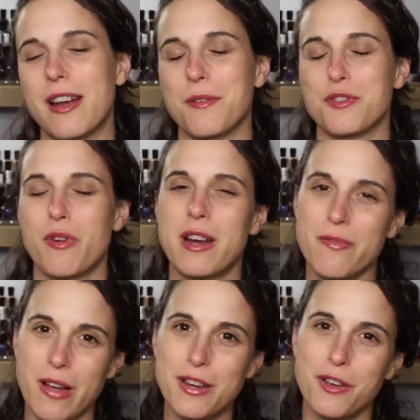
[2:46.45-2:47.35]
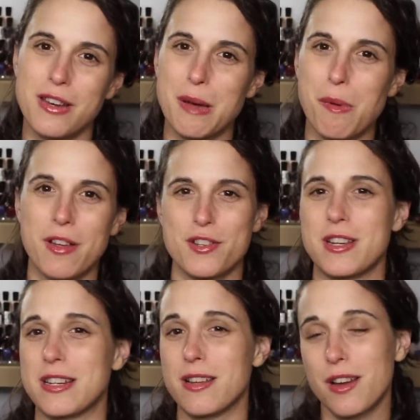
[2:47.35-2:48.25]
and I was trying to find good nail polish, I
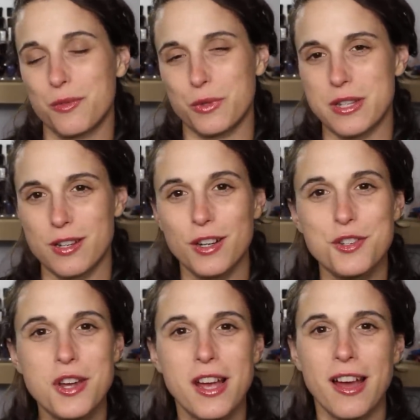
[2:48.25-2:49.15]
did a ton of research